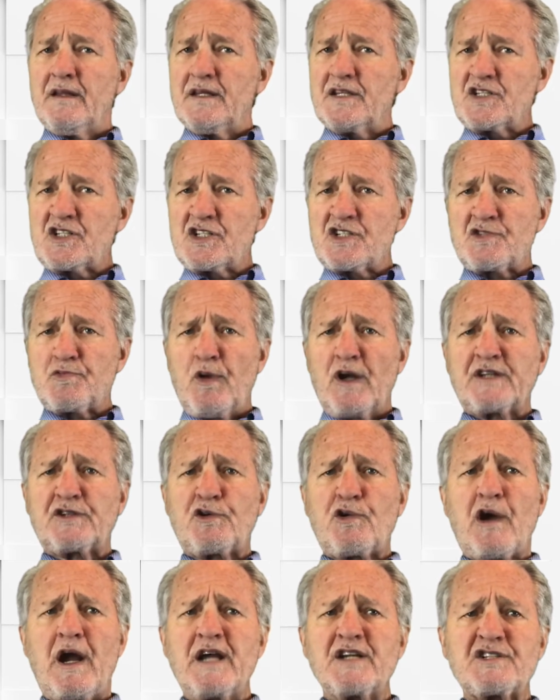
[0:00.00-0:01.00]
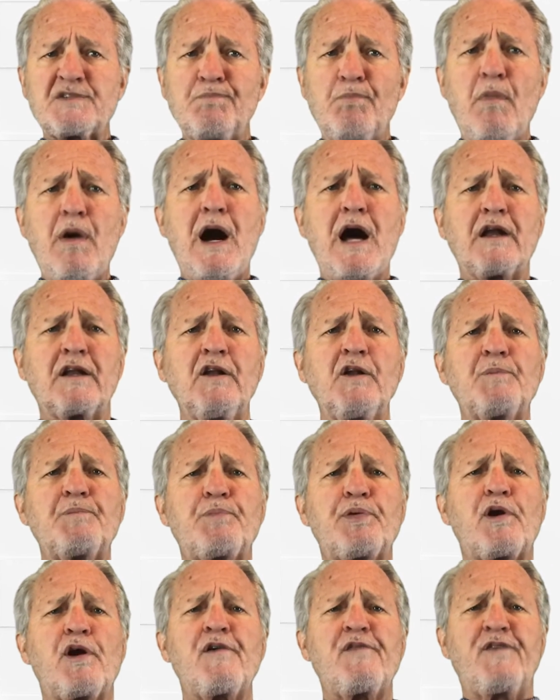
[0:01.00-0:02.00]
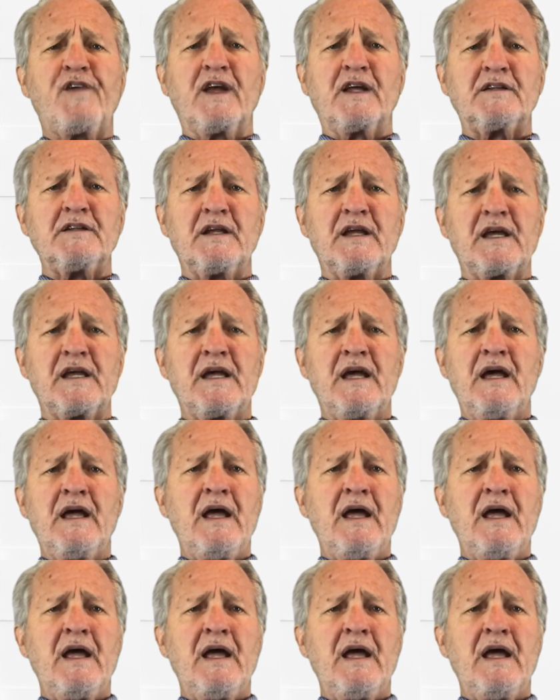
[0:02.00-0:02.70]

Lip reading: This is what Christ modeled perfectly,